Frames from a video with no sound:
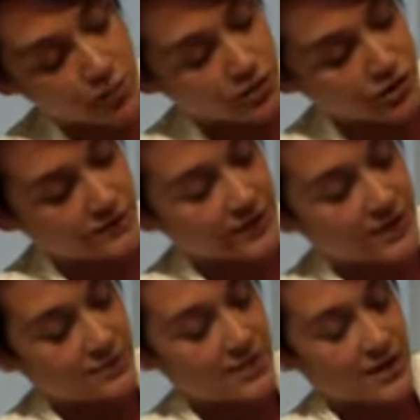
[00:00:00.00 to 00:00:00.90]
portion of this
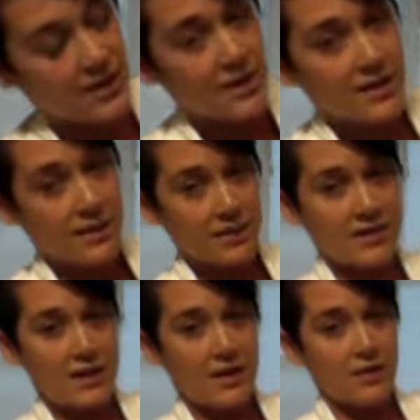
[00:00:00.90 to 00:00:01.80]
comes in. I'm going to
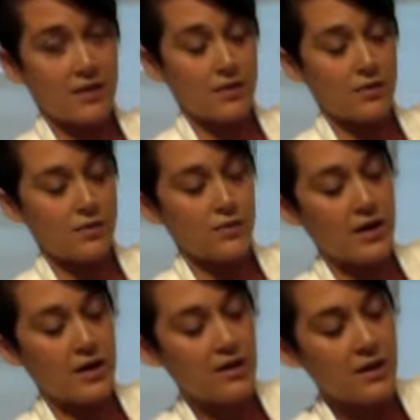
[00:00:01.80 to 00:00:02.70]
take another
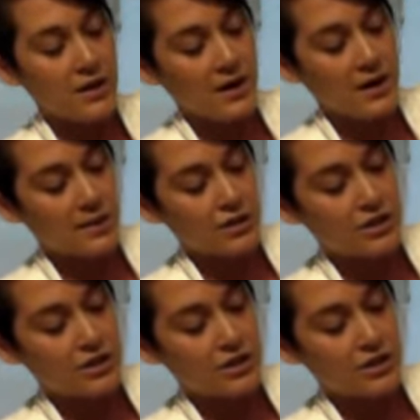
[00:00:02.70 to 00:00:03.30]
clothespin and I'm just